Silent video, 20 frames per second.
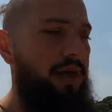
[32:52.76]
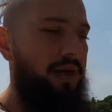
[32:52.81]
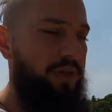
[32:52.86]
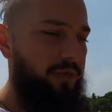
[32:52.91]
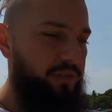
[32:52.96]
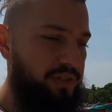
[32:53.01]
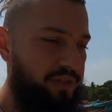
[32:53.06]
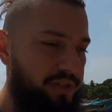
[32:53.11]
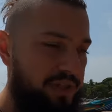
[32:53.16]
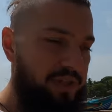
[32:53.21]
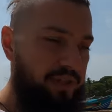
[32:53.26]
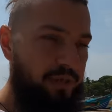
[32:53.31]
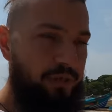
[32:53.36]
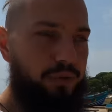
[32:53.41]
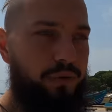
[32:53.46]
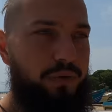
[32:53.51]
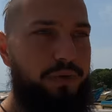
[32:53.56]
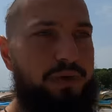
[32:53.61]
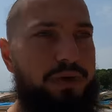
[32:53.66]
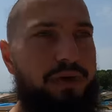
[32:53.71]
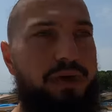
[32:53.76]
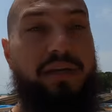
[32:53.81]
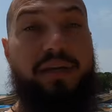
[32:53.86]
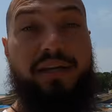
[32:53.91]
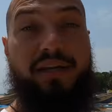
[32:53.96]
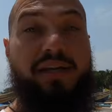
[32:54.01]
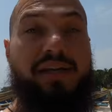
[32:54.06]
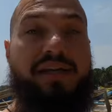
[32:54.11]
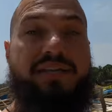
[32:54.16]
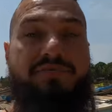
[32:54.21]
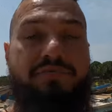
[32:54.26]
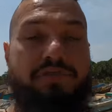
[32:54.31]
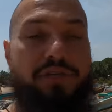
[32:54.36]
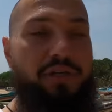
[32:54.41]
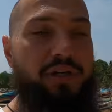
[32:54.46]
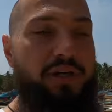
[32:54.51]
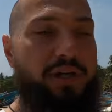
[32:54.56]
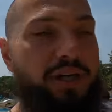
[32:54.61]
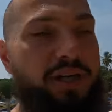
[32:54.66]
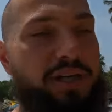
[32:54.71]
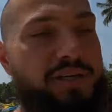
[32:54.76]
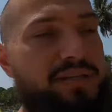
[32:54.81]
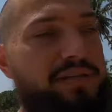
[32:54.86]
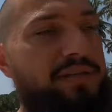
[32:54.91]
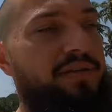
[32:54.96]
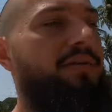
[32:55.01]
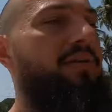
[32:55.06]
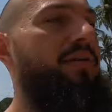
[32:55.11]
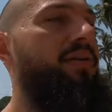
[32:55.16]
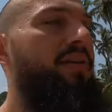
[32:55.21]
I will see you in the next video, guys.